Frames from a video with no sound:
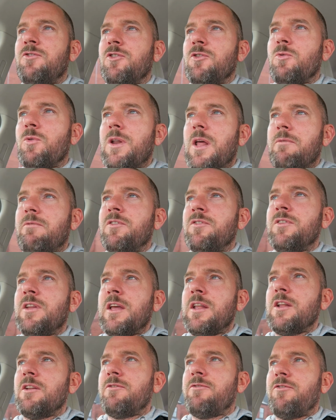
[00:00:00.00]
do whatever's
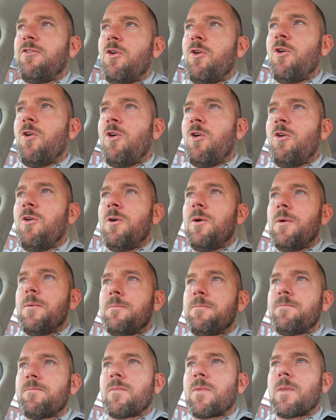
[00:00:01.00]
needed for
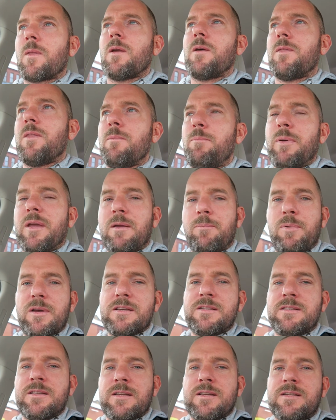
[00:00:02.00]
the big
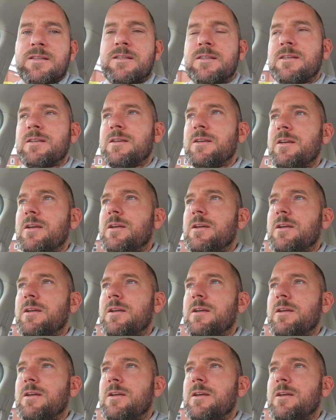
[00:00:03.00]
business.